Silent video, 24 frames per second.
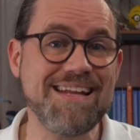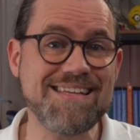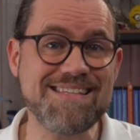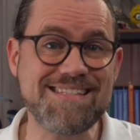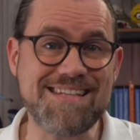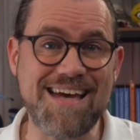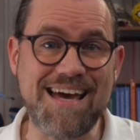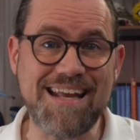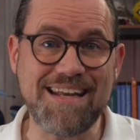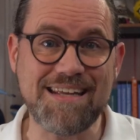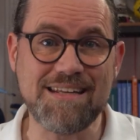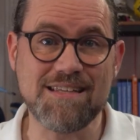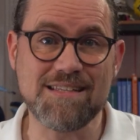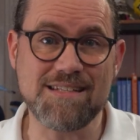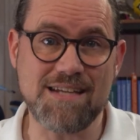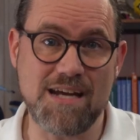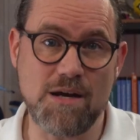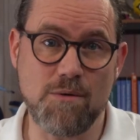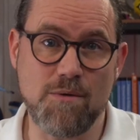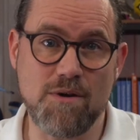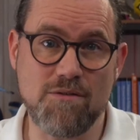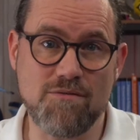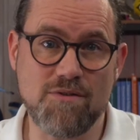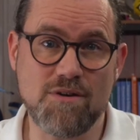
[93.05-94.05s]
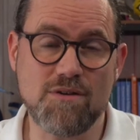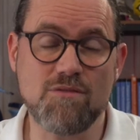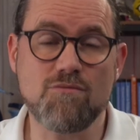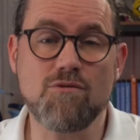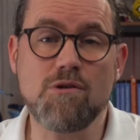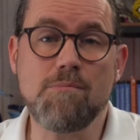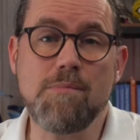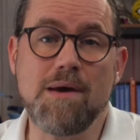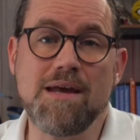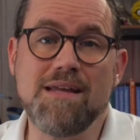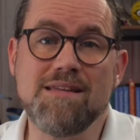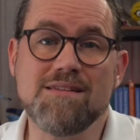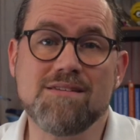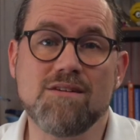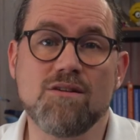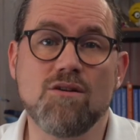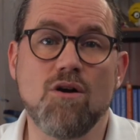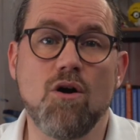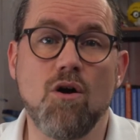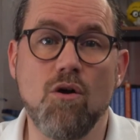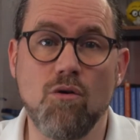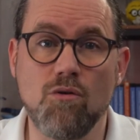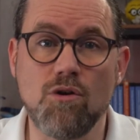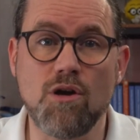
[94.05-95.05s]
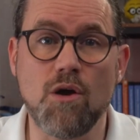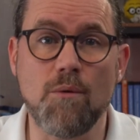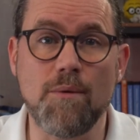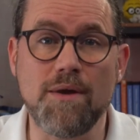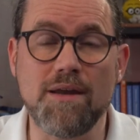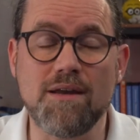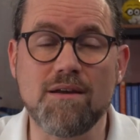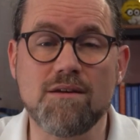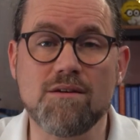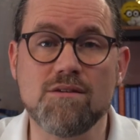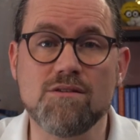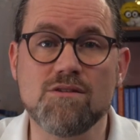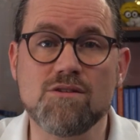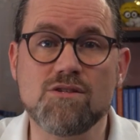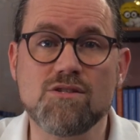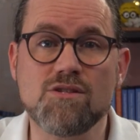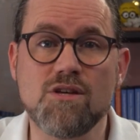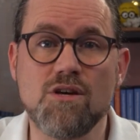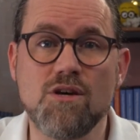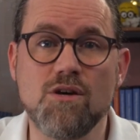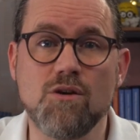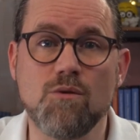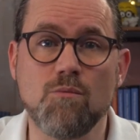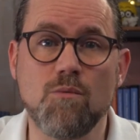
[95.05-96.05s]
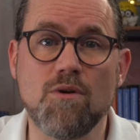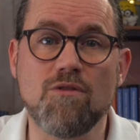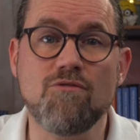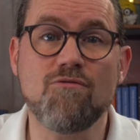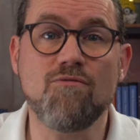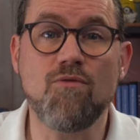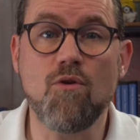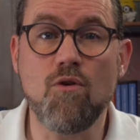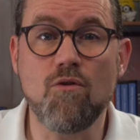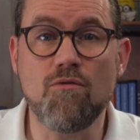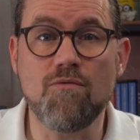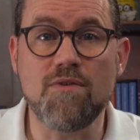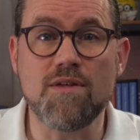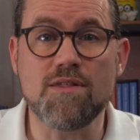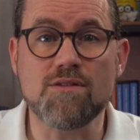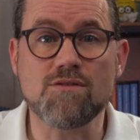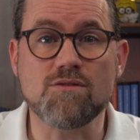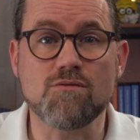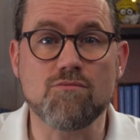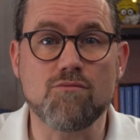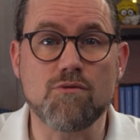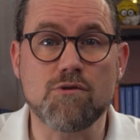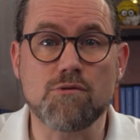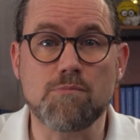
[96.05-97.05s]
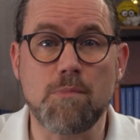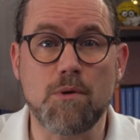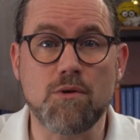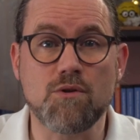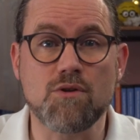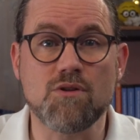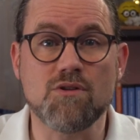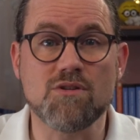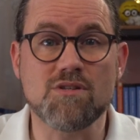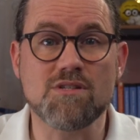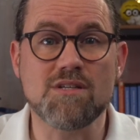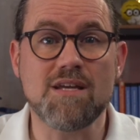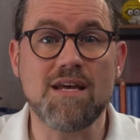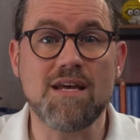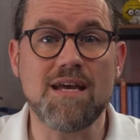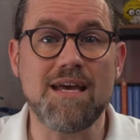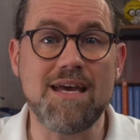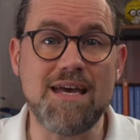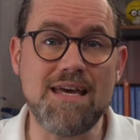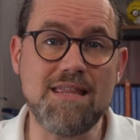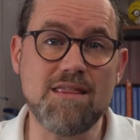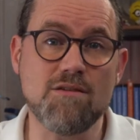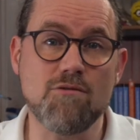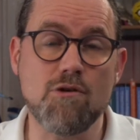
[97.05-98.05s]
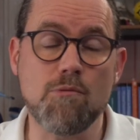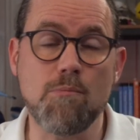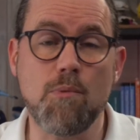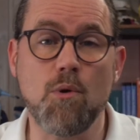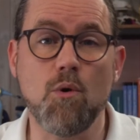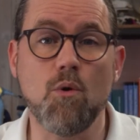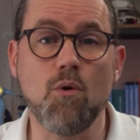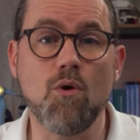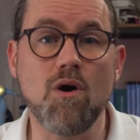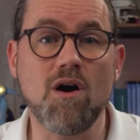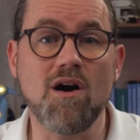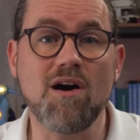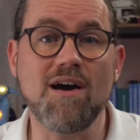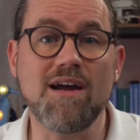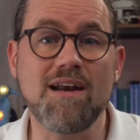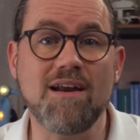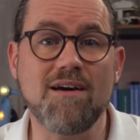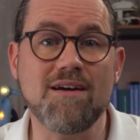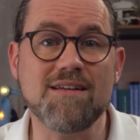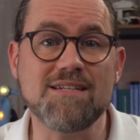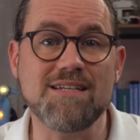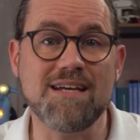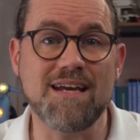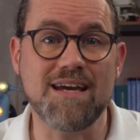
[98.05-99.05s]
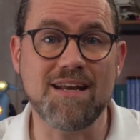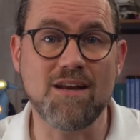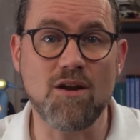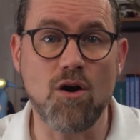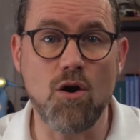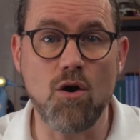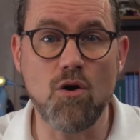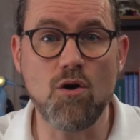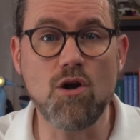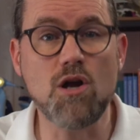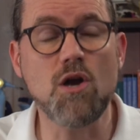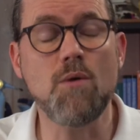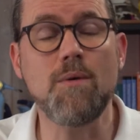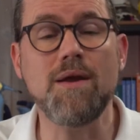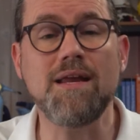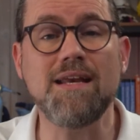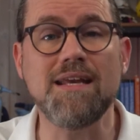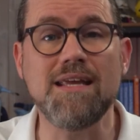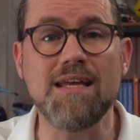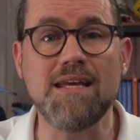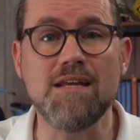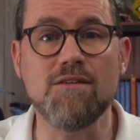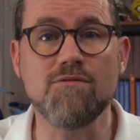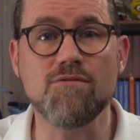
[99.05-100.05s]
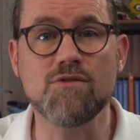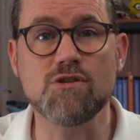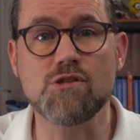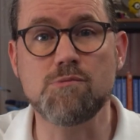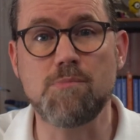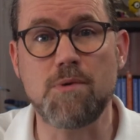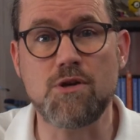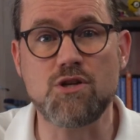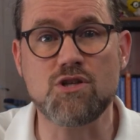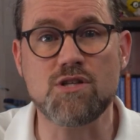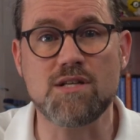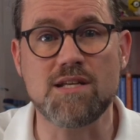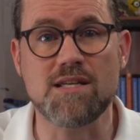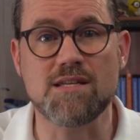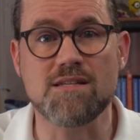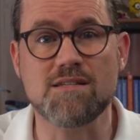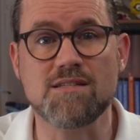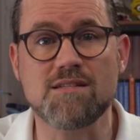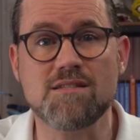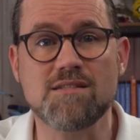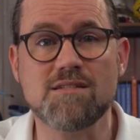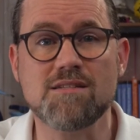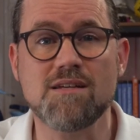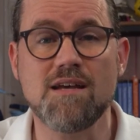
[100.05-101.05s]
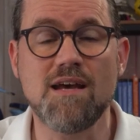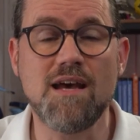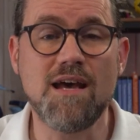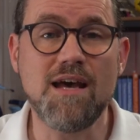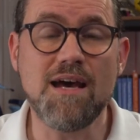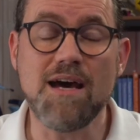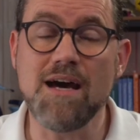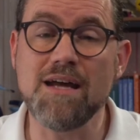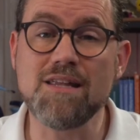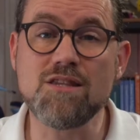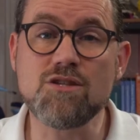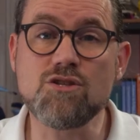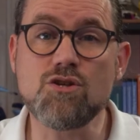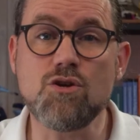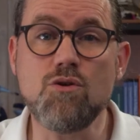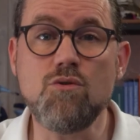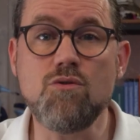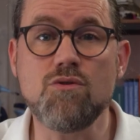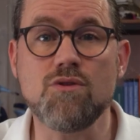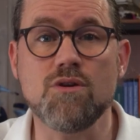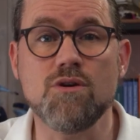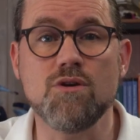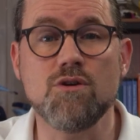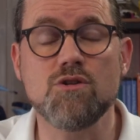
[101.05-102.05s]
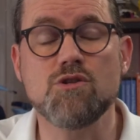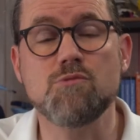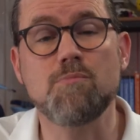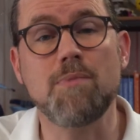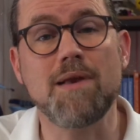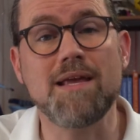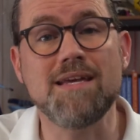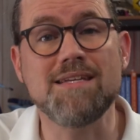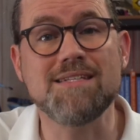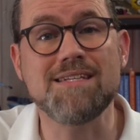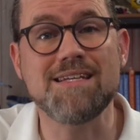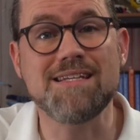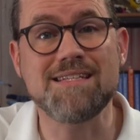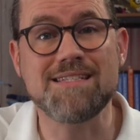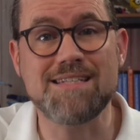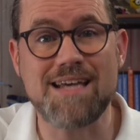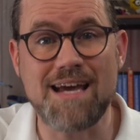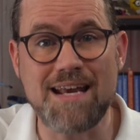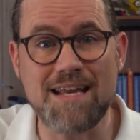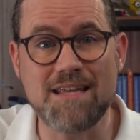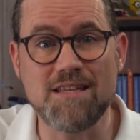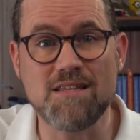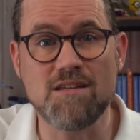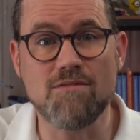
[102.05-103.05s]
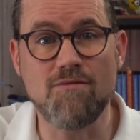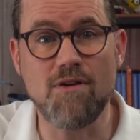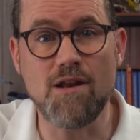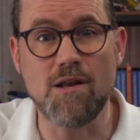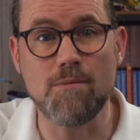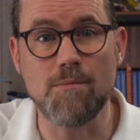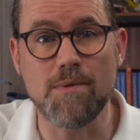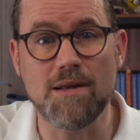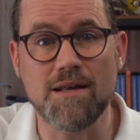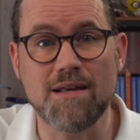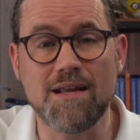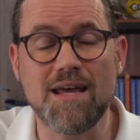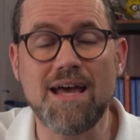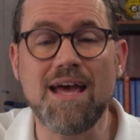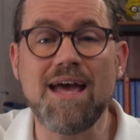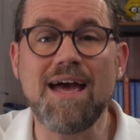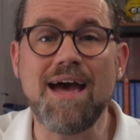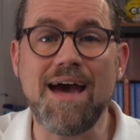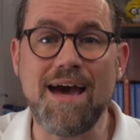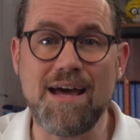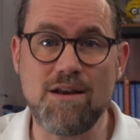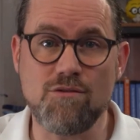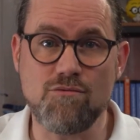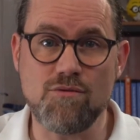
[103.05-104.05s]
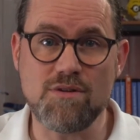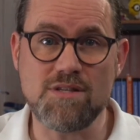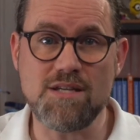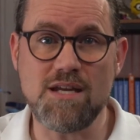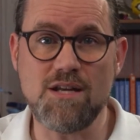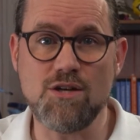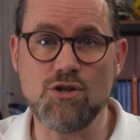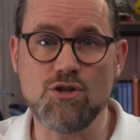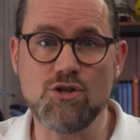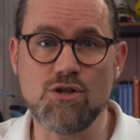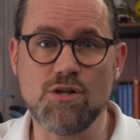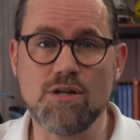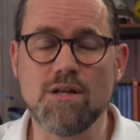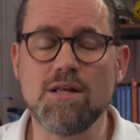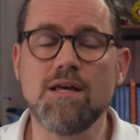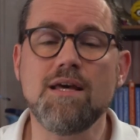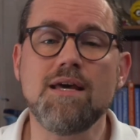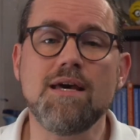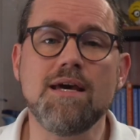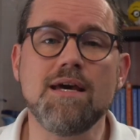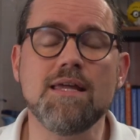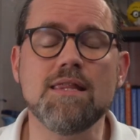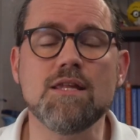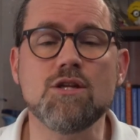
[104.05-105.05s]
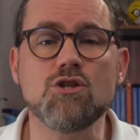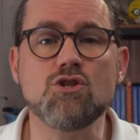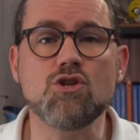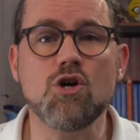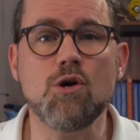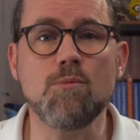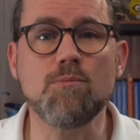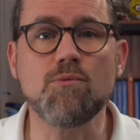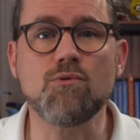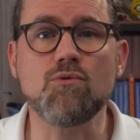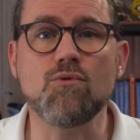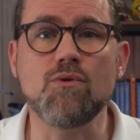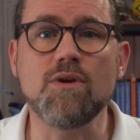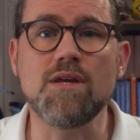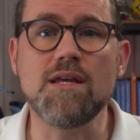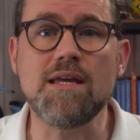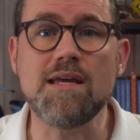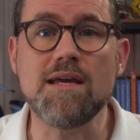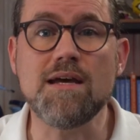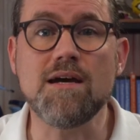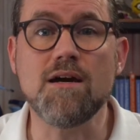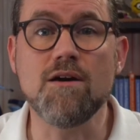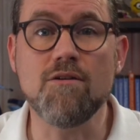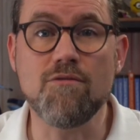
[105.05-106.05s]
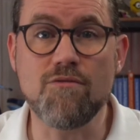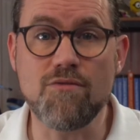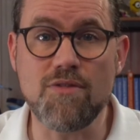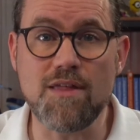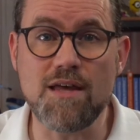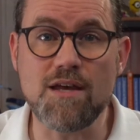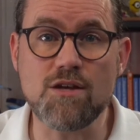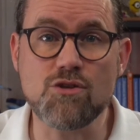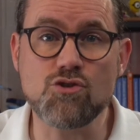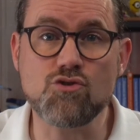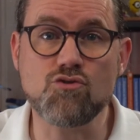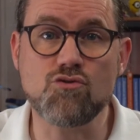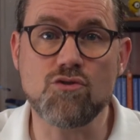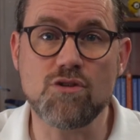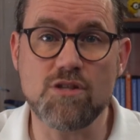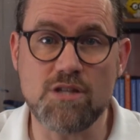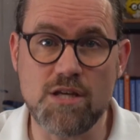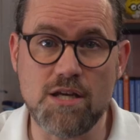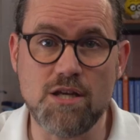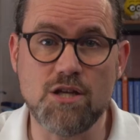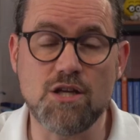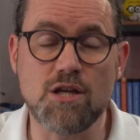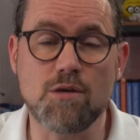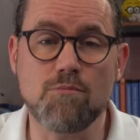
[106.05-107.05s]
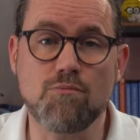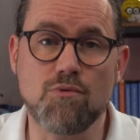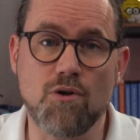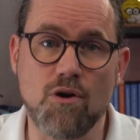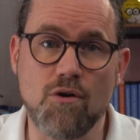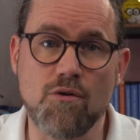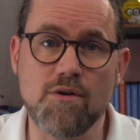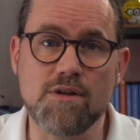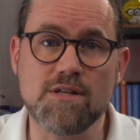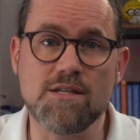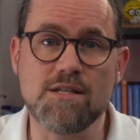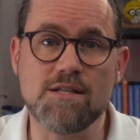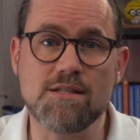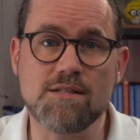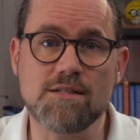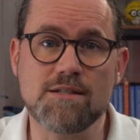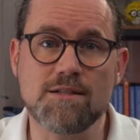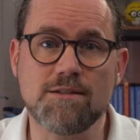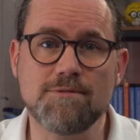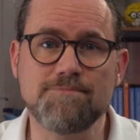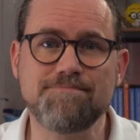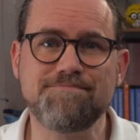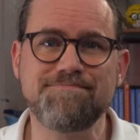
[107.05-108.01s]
Talent, however, remains an ongoing concern, with four fifths of respondents in the report highlighting an ongoing need for specialists, and two thirds placing talent development and retention in the top three of their strategic priorities.